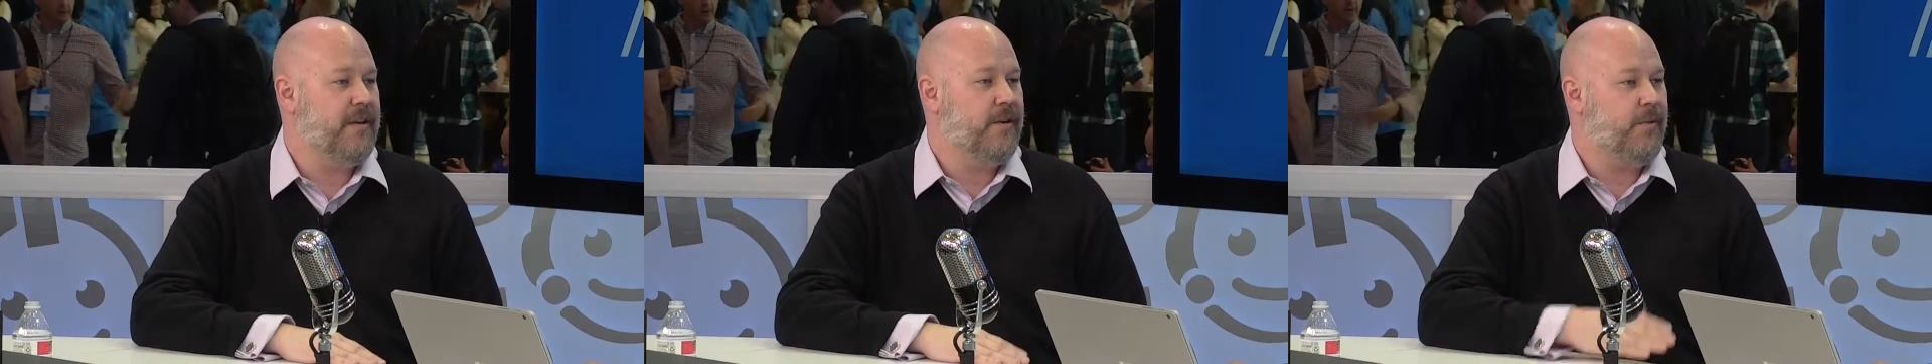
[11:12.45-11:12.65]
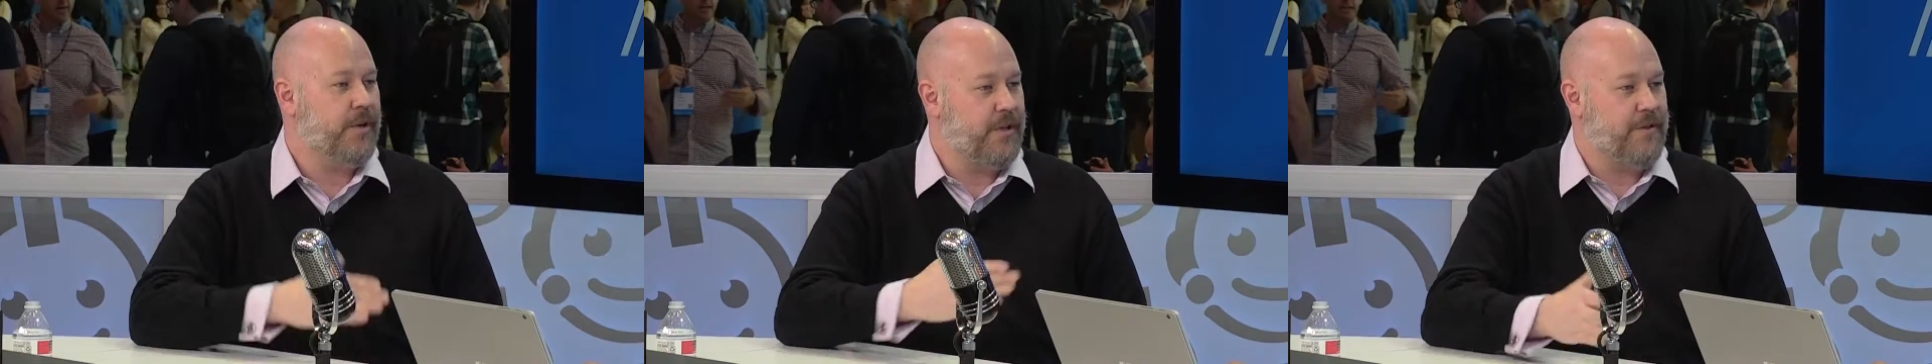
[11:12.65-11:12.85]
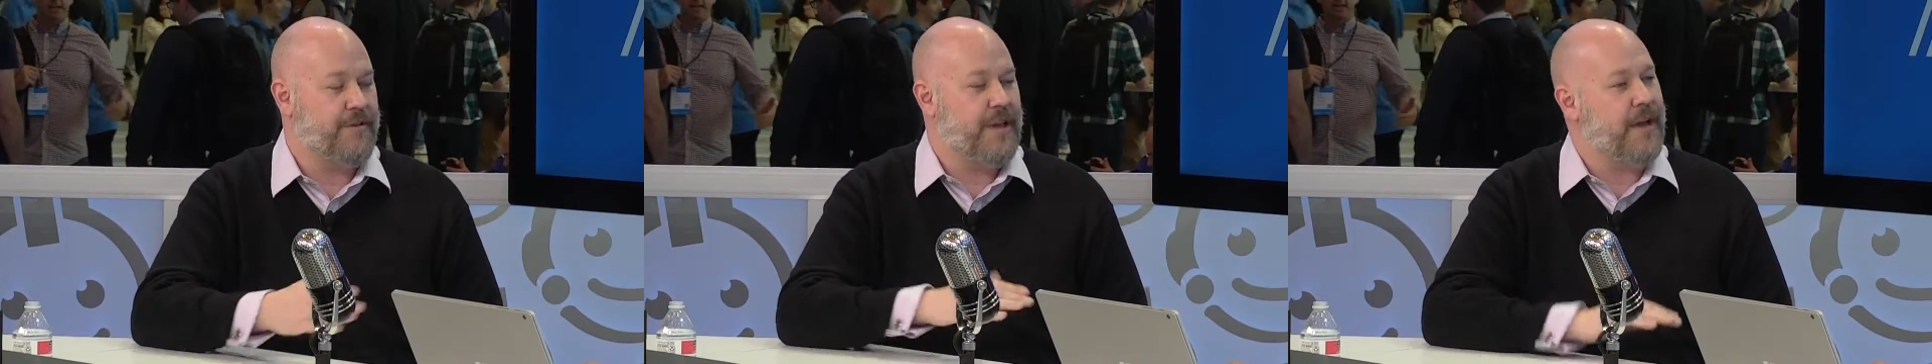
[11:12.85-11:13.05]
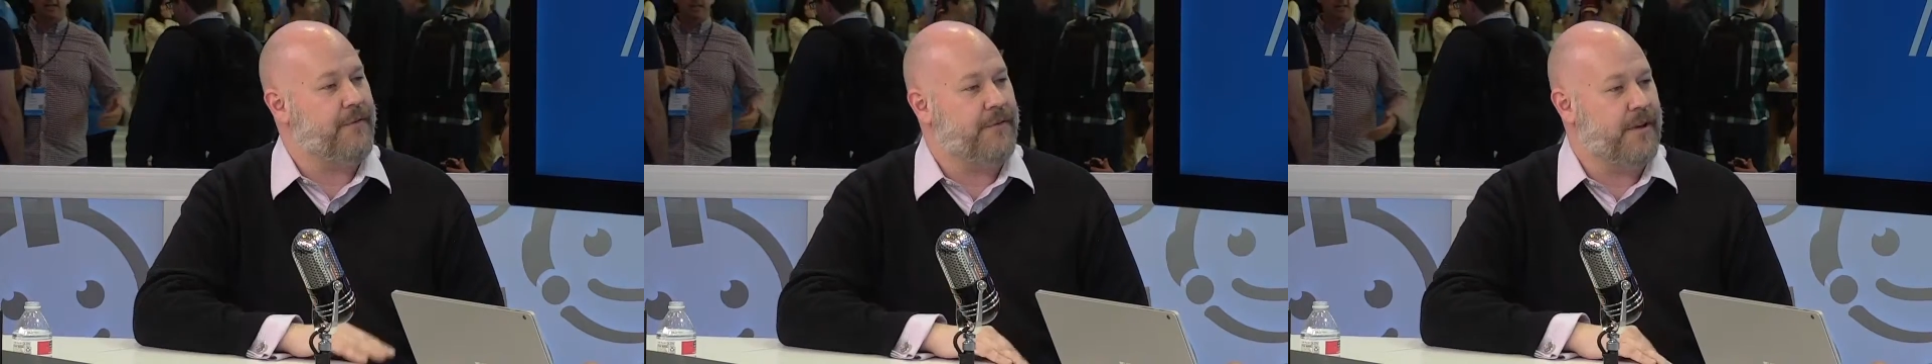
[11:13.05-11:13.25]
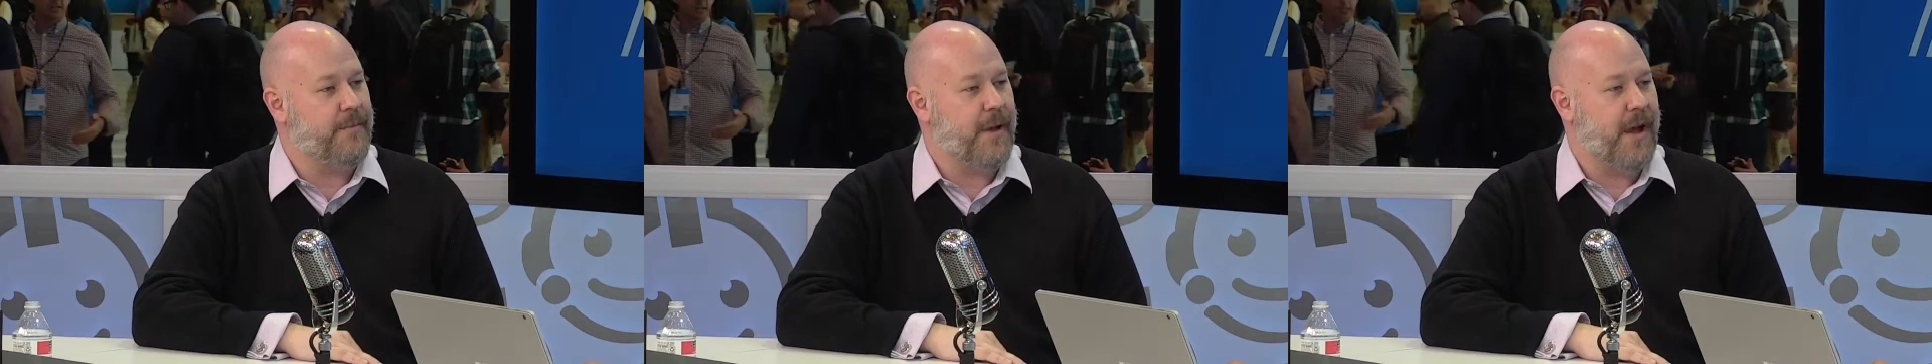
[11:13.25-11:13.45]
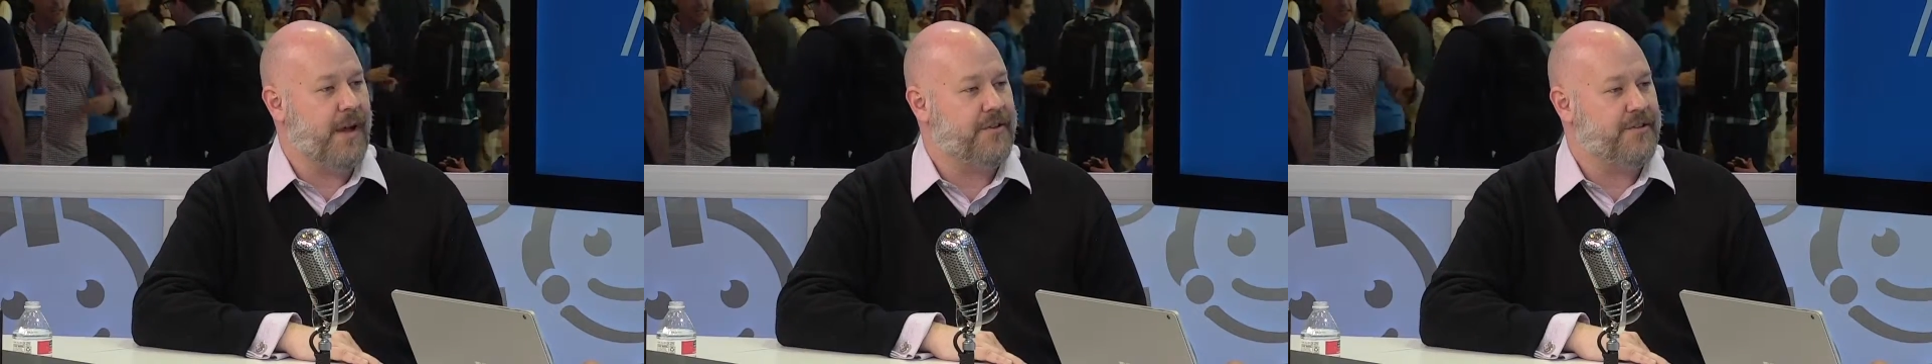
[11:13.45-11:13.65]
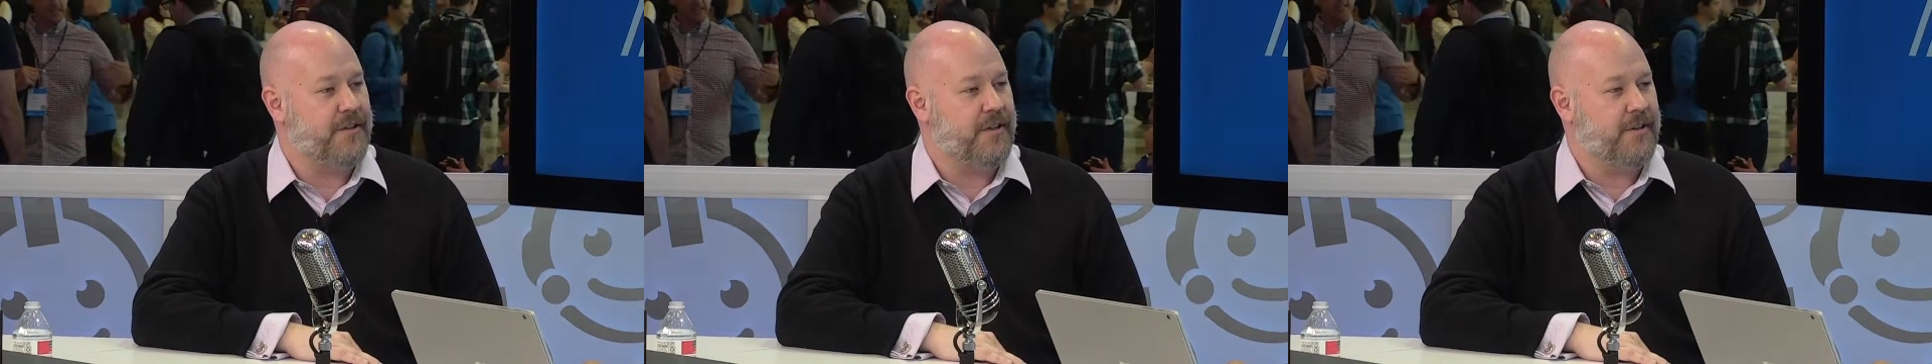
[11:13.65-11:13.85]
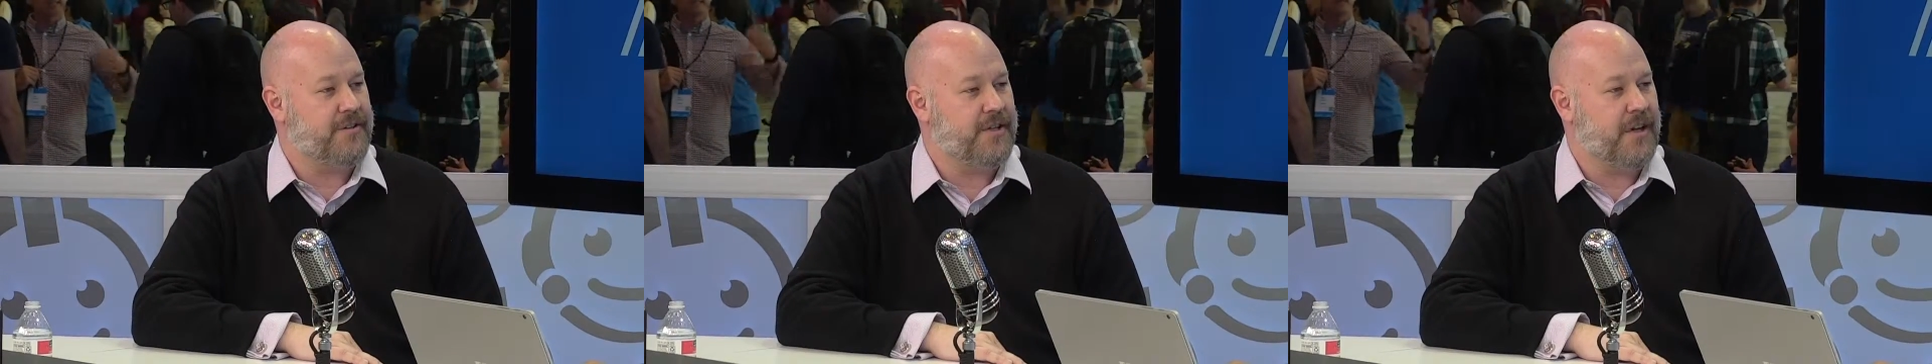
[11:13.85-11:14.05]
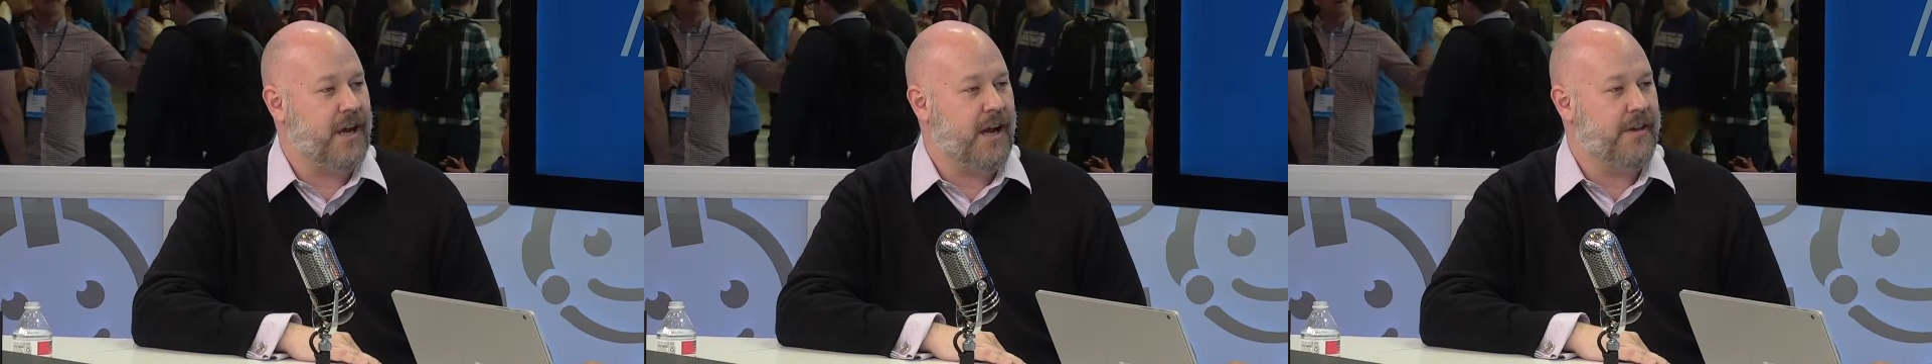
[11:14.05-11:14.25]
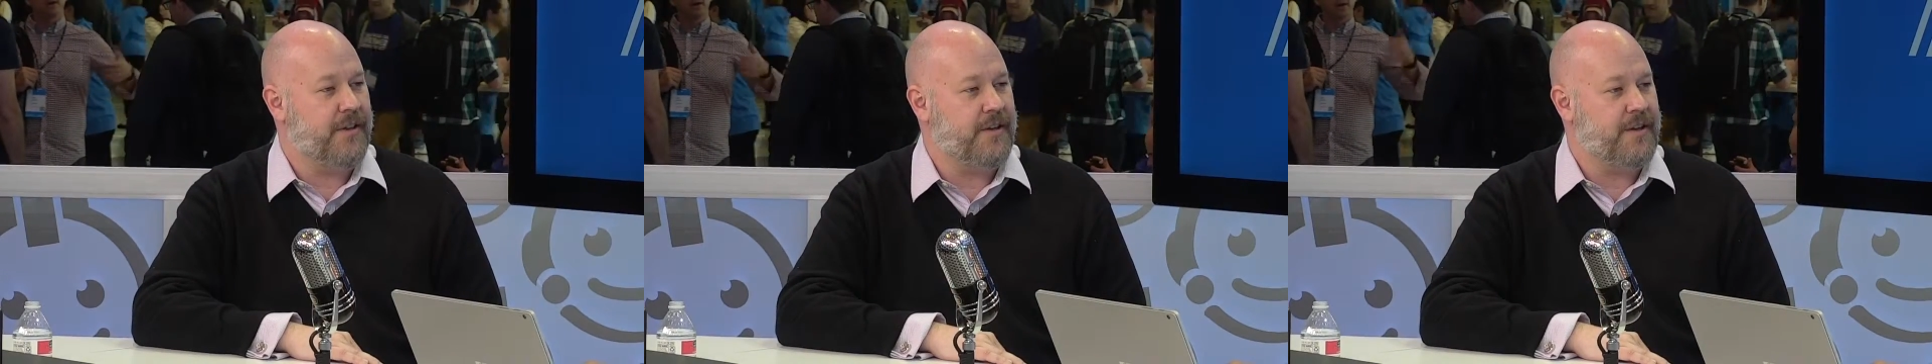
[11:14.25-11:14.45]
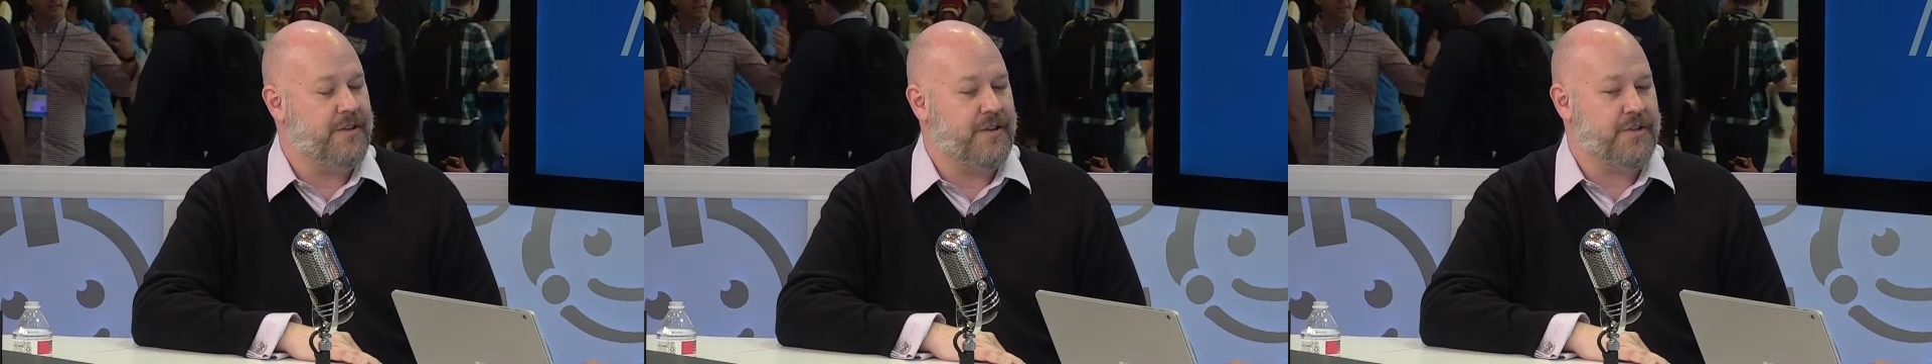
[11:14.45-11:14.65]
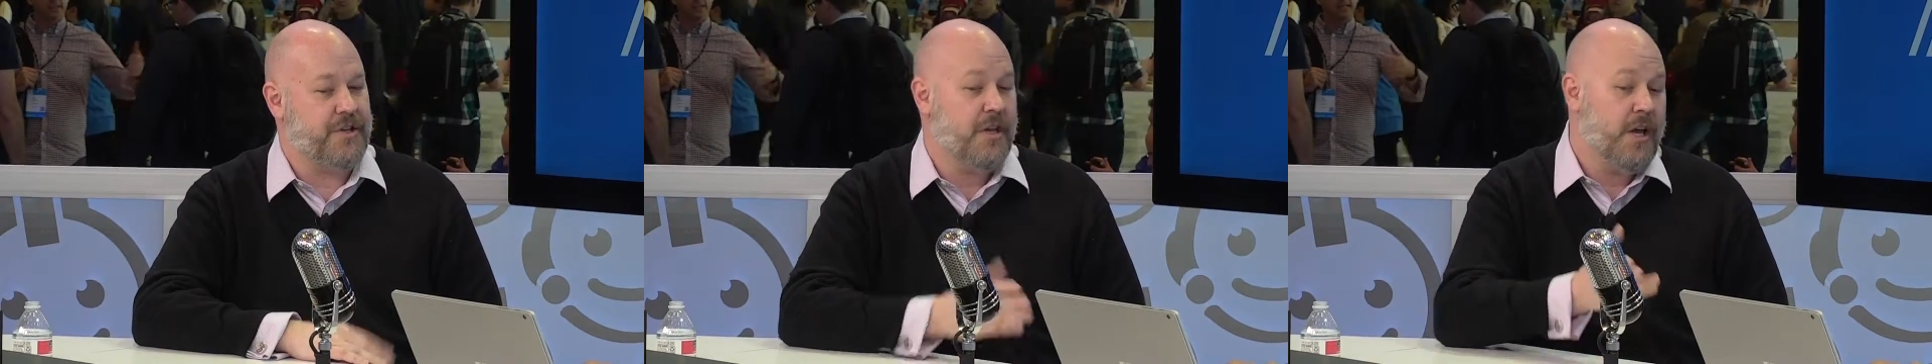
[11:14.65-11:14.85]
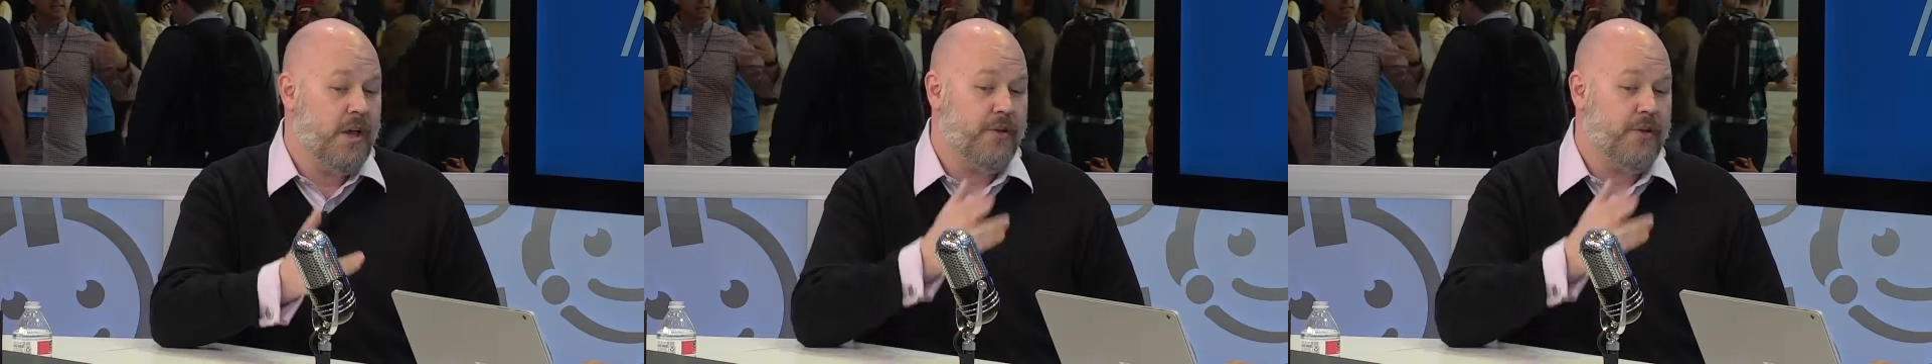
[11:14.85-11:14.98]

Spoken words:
we use that feedback to guide the decision.